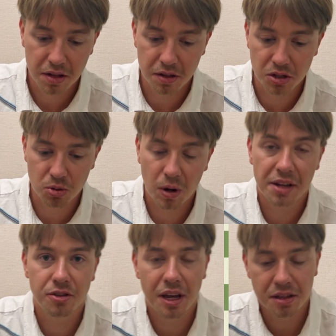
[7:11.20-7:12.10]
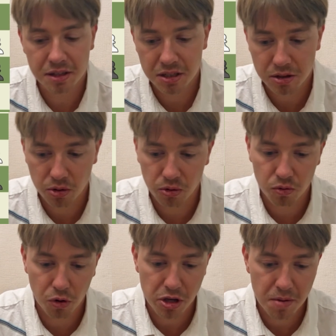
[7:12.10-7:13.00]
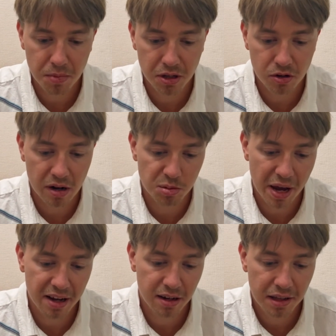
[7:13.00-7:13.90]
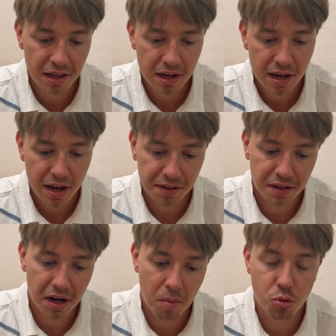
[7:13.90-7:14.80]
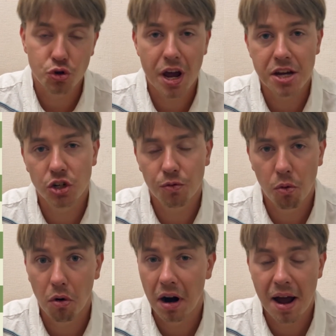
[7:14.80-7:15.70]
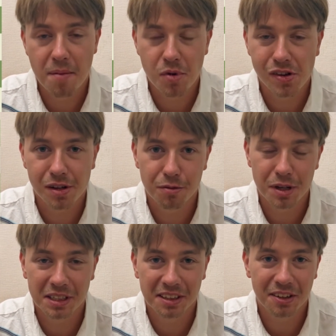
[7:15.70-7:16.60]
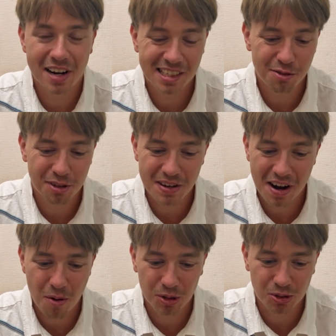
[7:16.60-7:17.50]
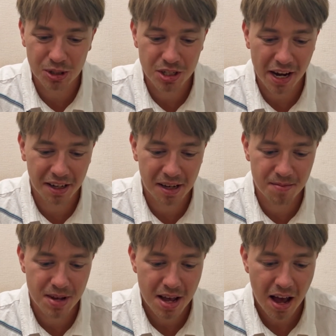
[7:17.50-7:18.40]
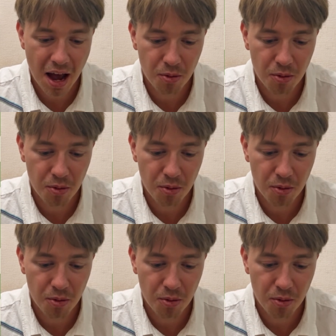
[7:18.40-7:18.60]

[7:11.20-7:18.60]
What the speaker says: this is why trading is not good for him. He draws back. And here I push h4. I am really feeling aggressive here. I want to attack him. I